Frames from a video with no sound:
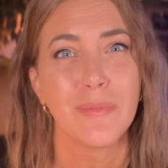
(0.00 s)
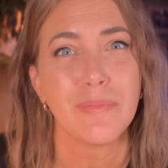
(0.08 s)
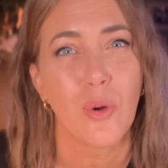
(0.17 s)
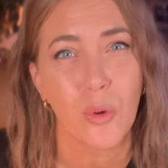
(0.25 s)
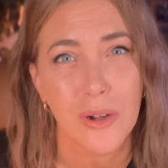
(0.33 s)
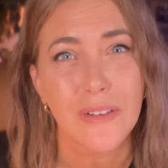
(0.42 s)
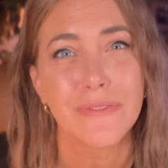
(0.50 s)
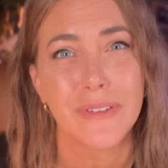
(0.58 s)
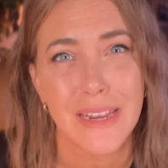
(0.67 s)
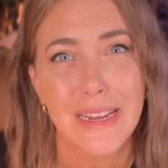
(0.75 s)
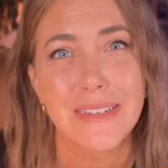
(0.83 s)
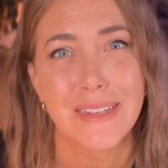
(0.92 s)
poor
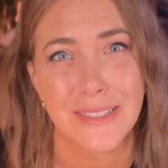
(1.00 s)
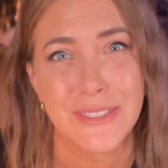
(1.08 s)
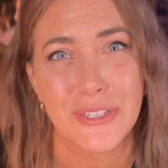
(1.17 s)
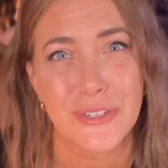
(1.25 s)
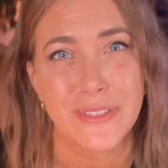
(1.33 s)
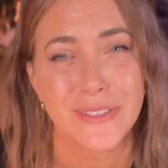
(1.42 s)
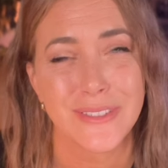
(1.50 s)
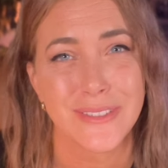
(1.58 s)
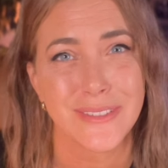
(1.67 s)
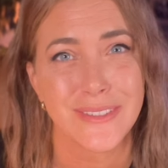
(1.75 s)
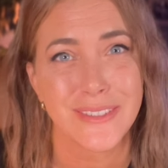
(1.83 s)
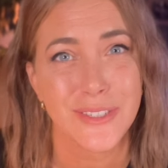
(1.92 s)
fitting dentures
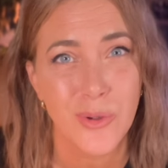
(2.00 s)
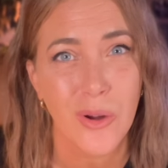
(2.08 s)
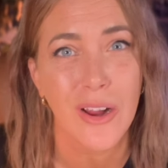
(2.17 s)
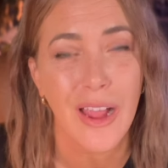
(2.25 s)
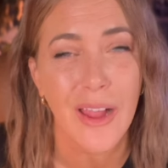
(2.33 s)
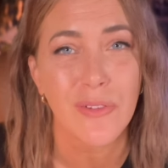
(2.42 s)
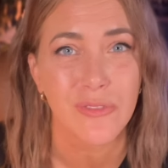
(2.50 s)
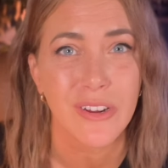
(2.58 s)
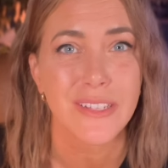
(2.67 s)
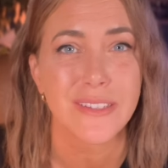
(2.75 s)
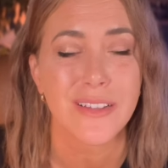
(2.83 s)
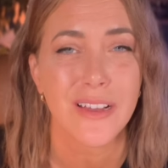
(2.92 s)
you are at
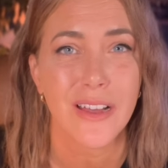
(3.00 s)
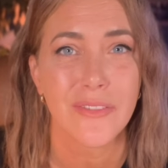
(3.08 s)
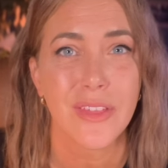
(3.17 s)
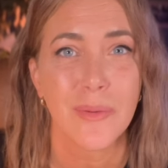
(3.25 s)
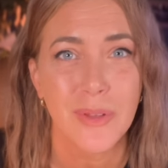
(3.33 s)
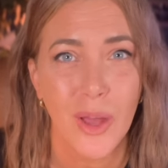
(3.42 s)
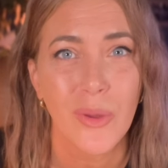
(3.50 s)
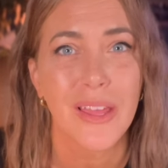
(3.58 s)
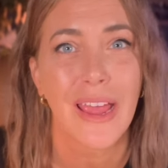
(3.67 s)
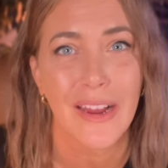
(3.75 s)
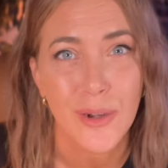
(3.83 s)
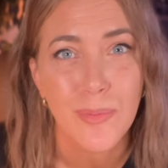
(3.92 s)
risk of them
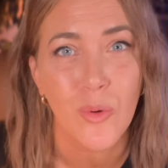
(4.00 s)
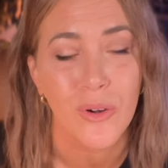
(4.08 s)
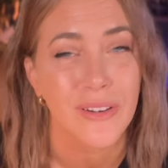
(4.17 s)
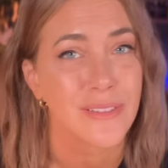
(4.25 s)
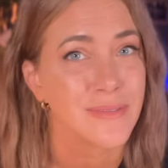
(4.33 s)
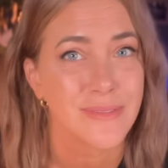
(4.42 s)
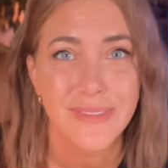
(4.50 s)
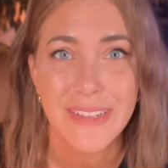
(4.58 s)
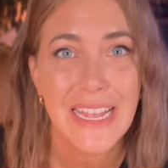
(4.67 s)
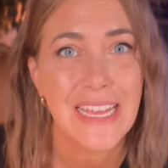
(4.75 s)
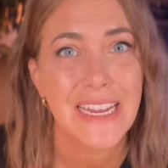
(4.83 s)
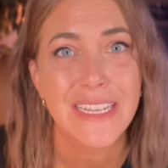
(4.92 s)
going airborne
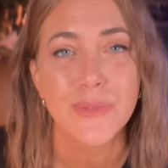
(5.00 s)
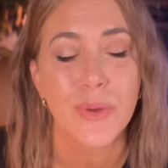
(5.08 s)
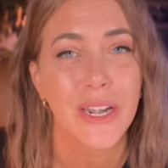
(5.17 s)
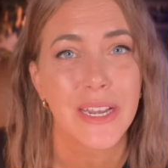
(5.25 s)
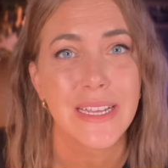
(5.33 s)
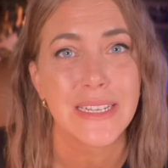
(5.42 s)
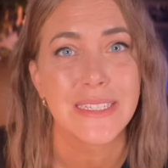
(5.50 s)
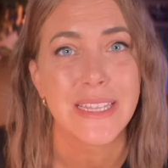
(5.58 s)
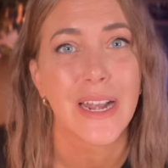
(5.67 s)
it is what it is.